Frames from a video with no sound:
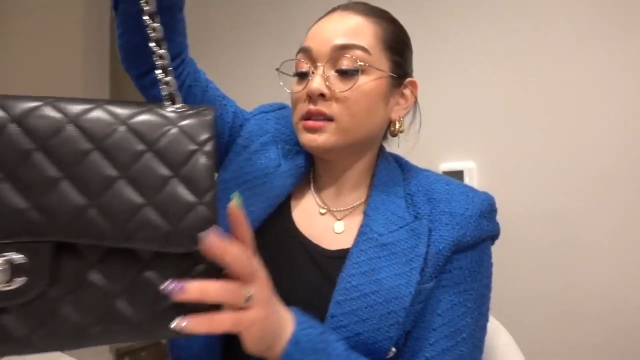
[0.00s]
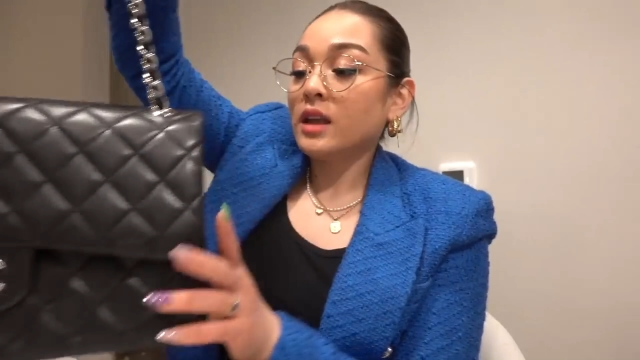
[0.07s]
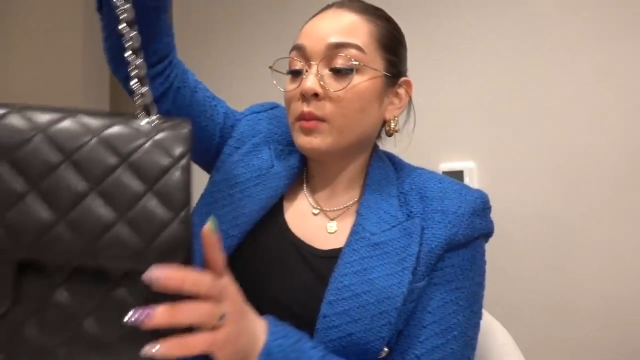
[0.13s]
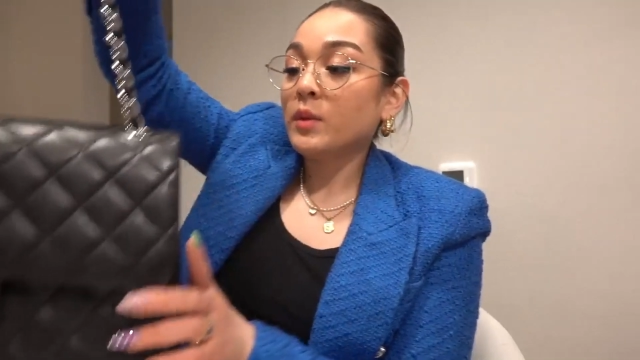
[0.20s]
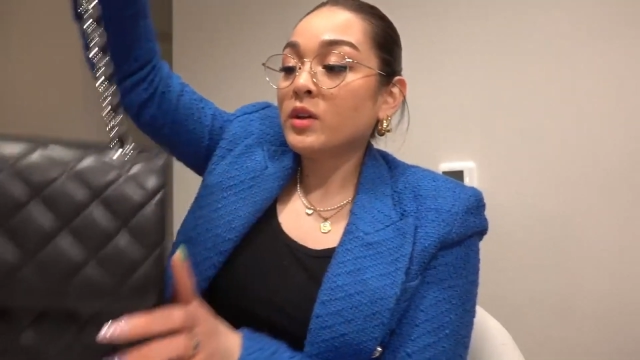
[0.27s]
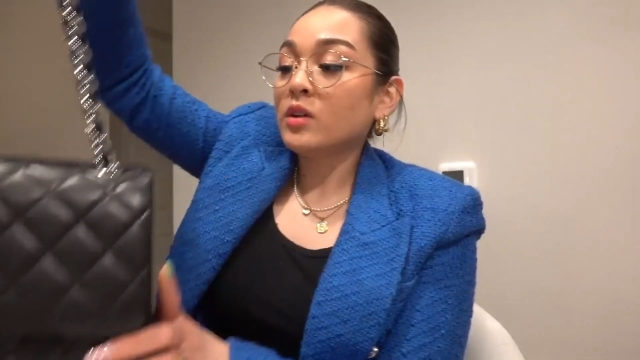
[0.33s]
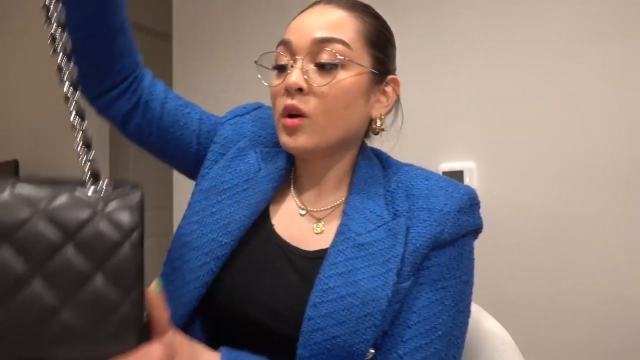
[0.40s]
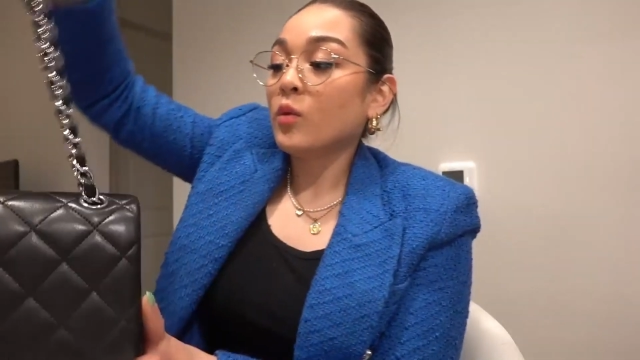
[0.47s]
Let
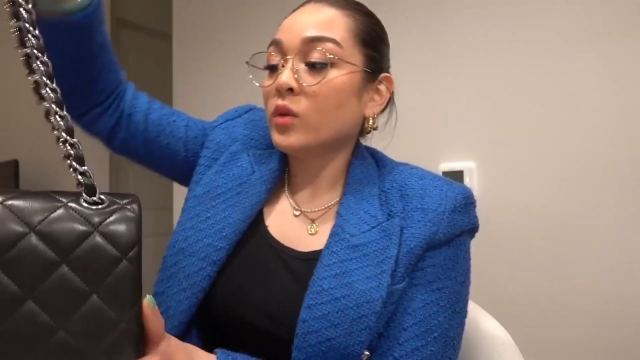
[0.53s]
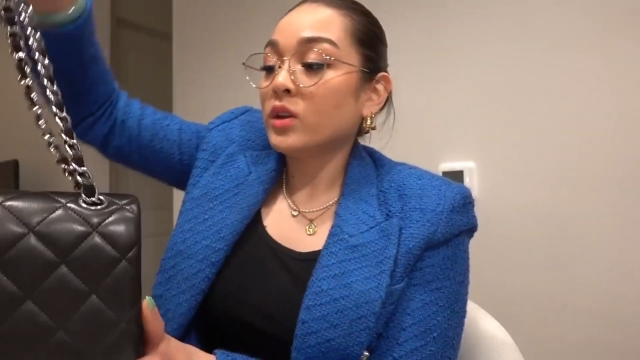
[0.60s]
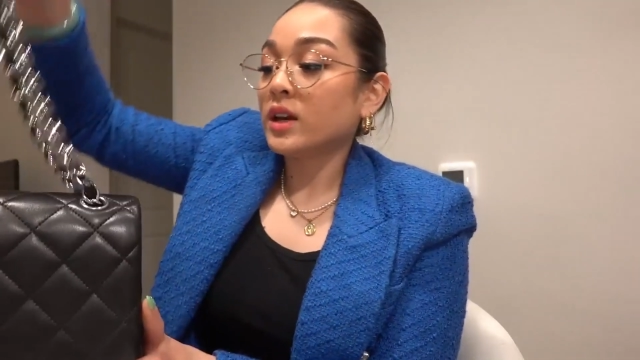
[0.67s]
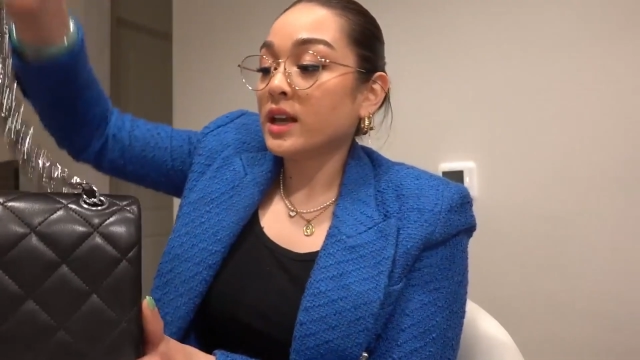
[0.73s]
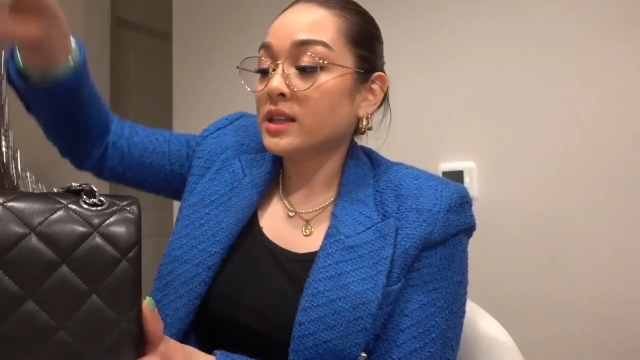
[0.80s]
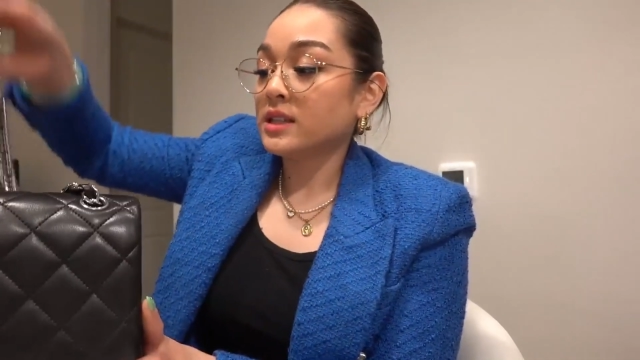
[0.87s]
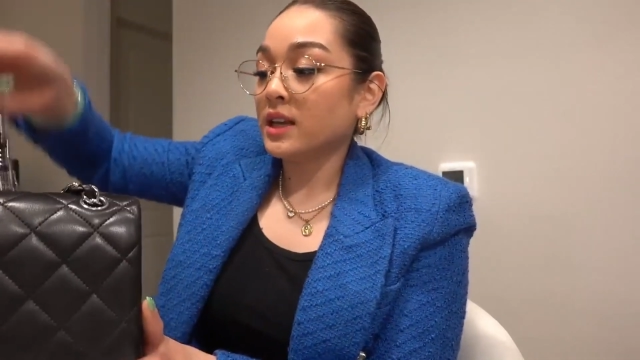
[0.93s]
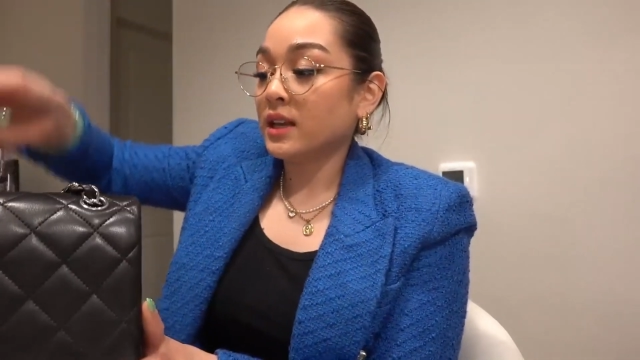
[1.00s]
me know what you
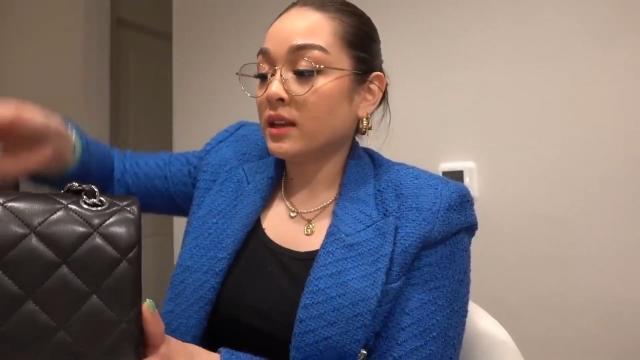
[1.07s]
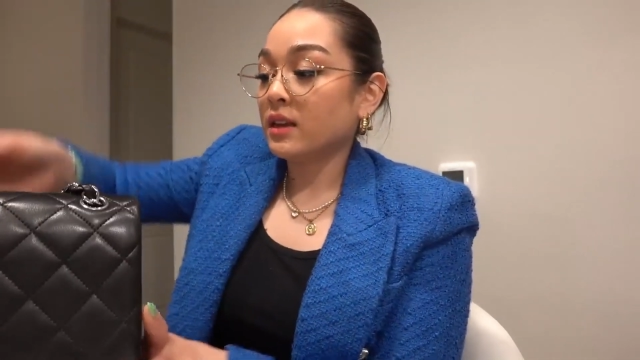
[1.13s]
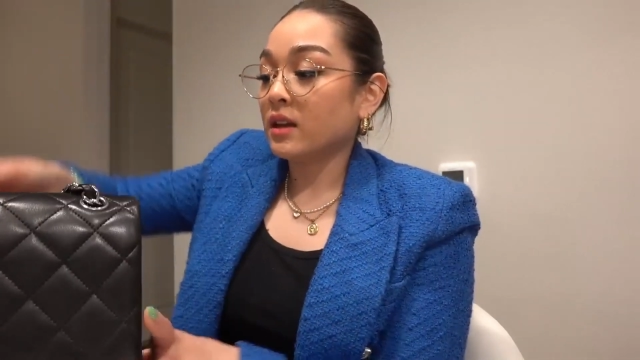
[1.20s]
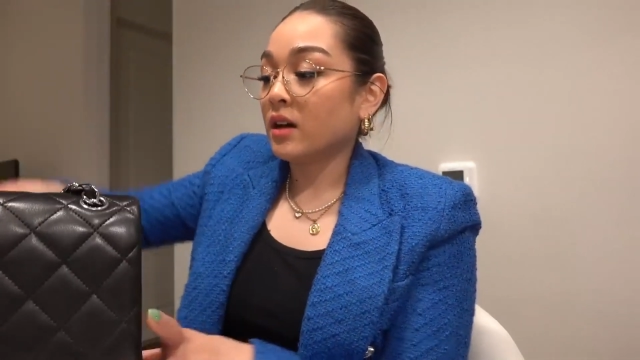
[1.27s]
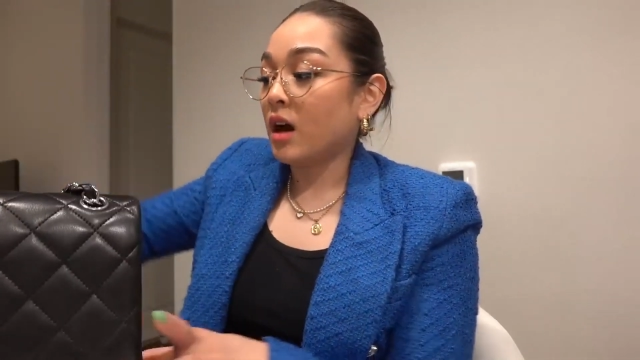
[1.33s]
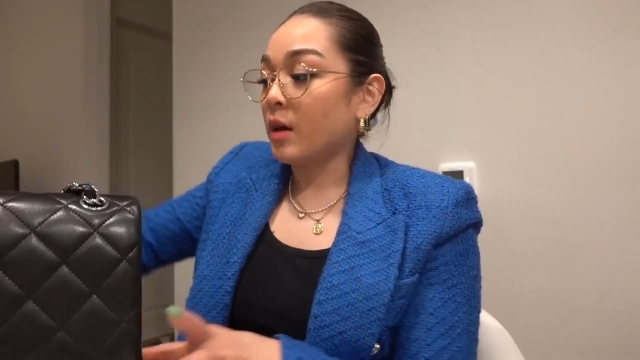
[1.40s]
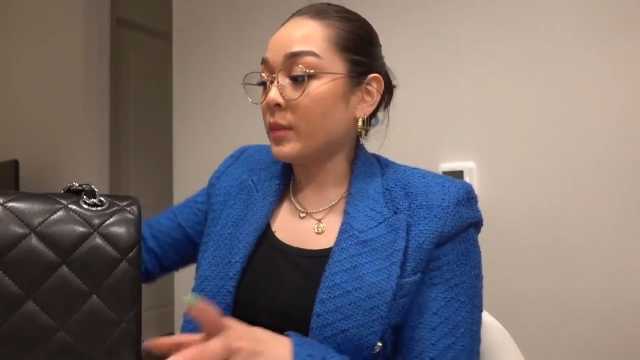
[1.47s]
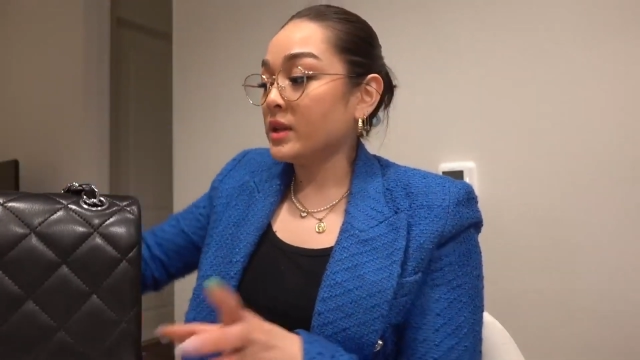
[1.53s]
guys think in the
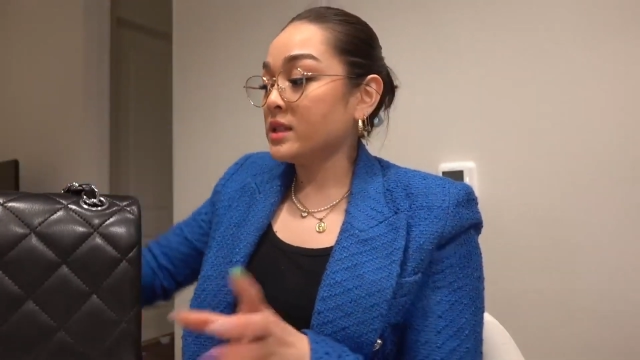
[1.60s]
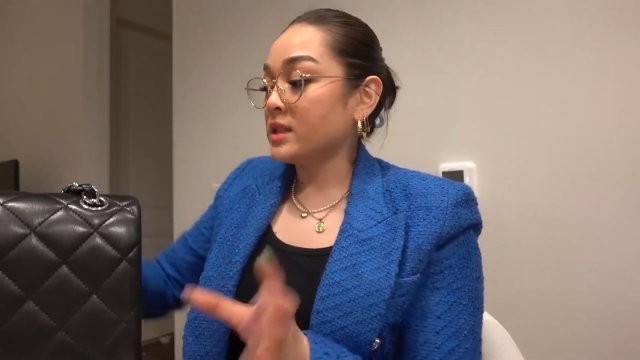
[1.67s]
comments